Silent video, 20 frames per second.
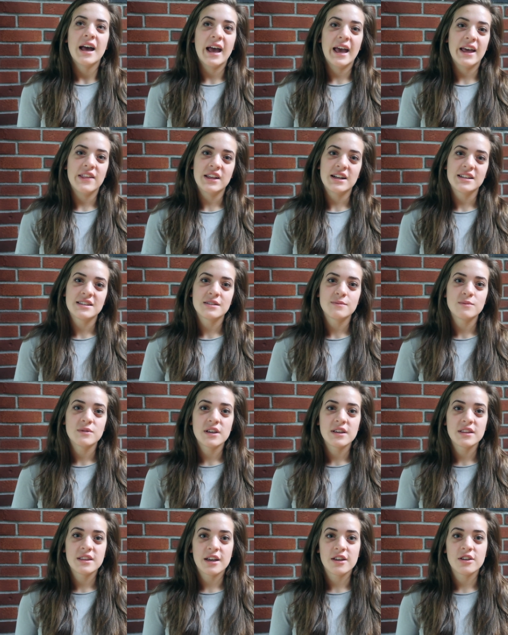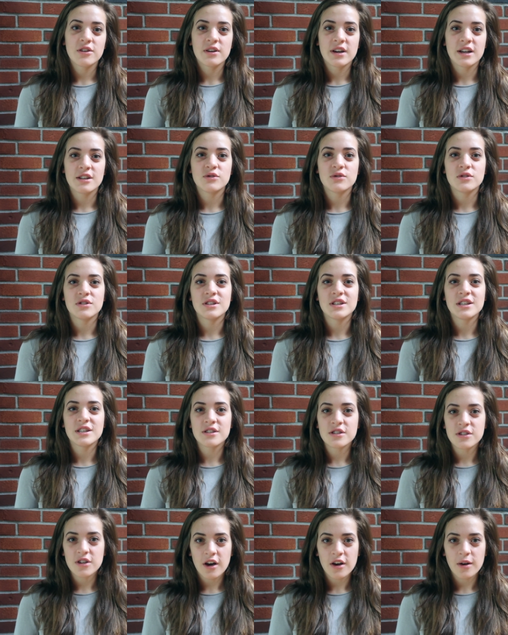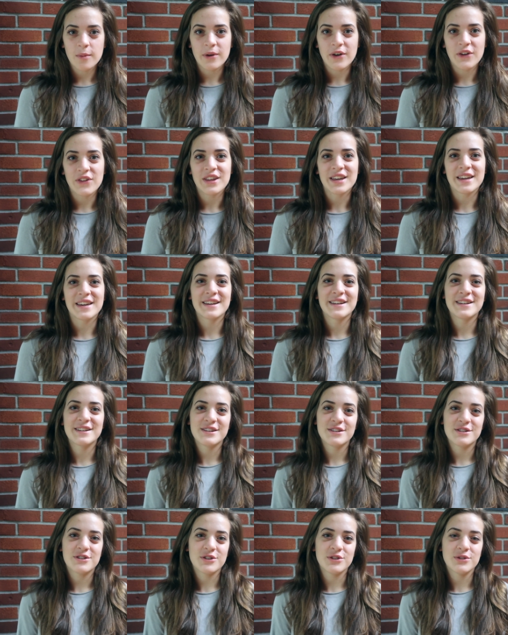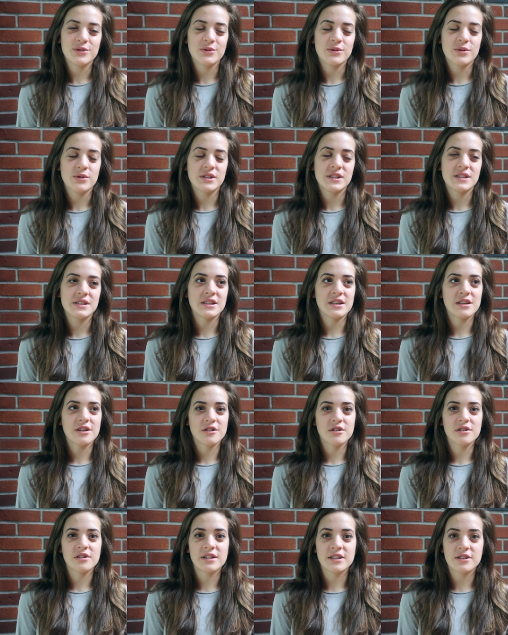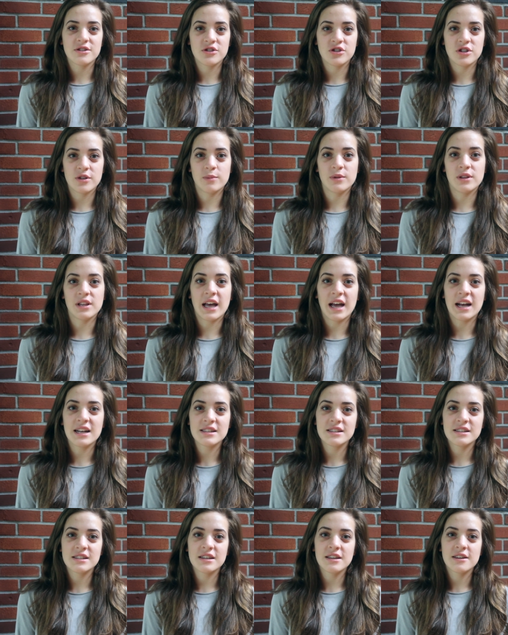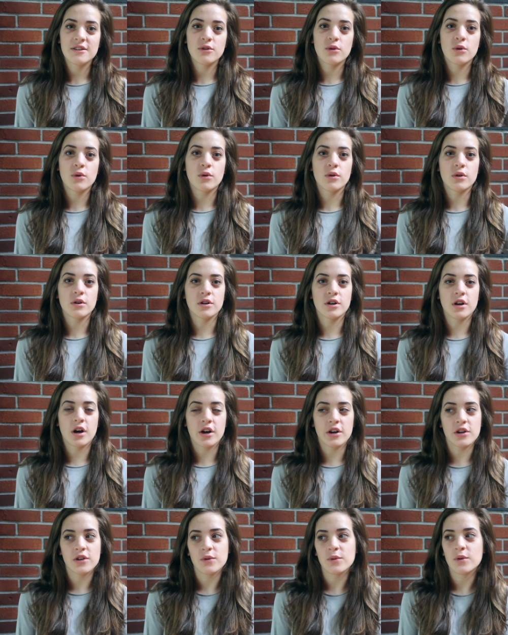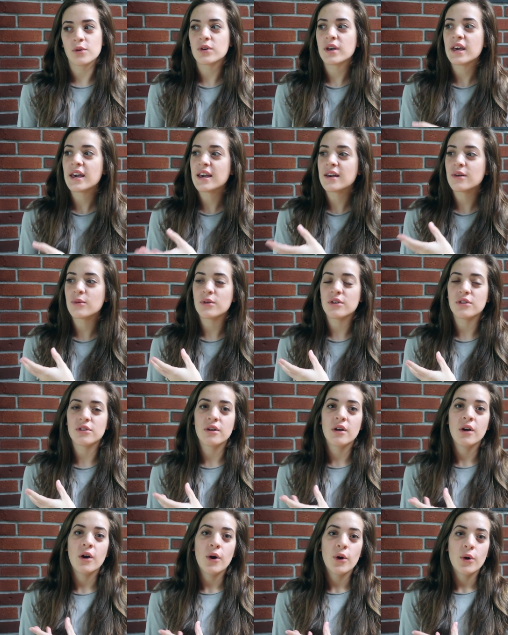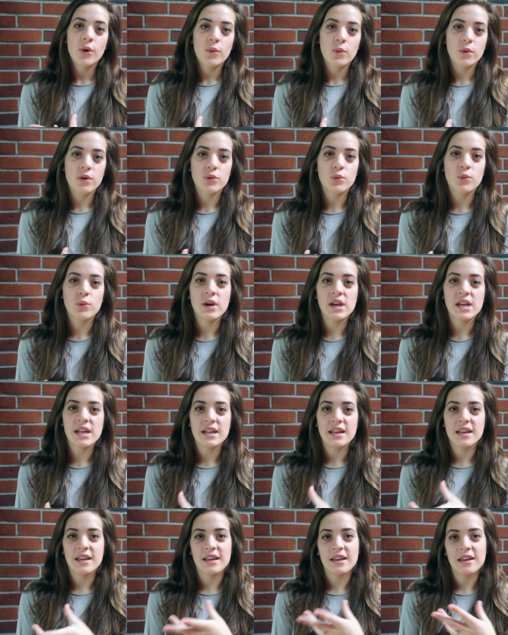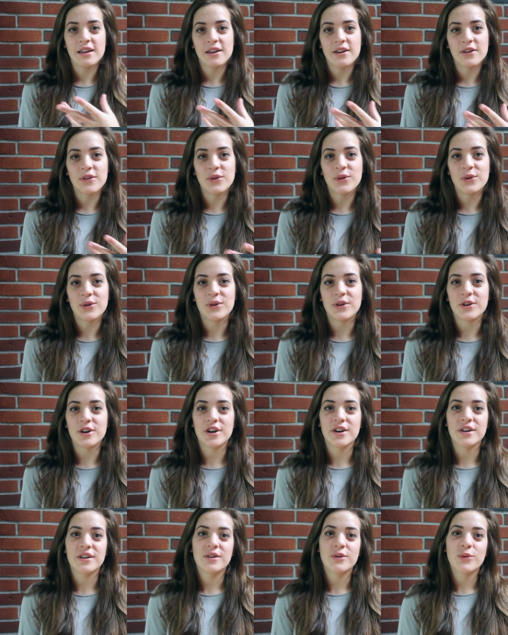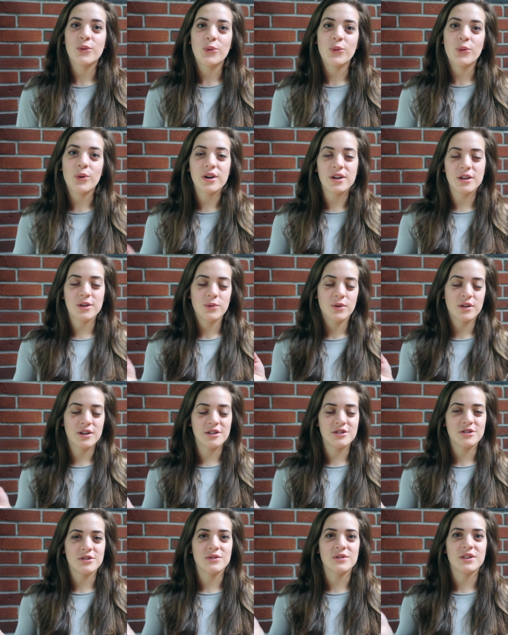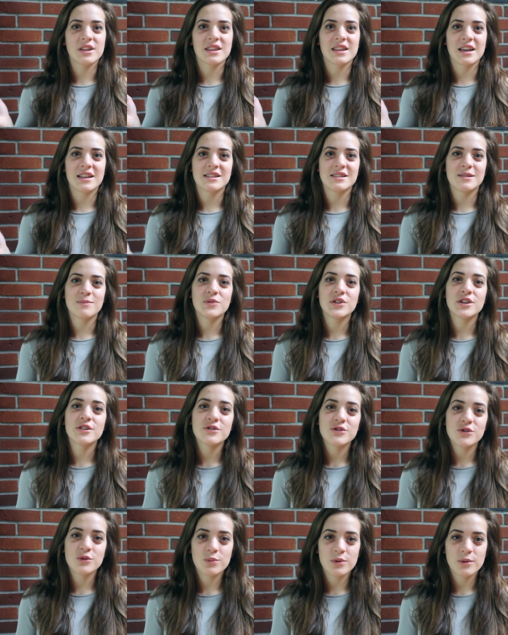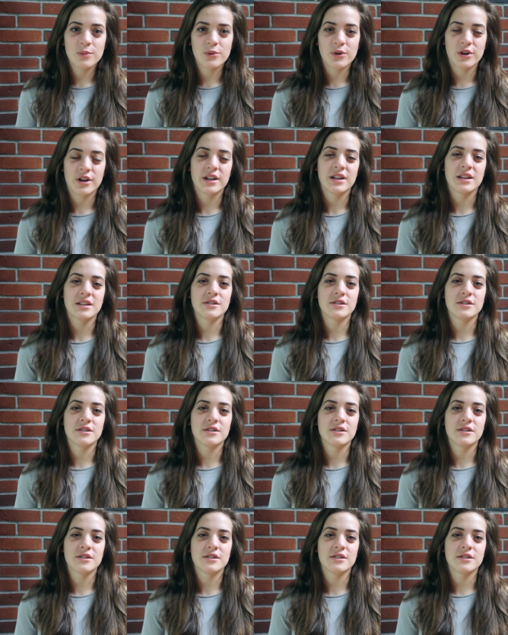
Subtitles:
And that's something that you guys really need to talk about. Do you see your relationship lasting, or are you okay with waiting, or what do you want to do? That's something super important.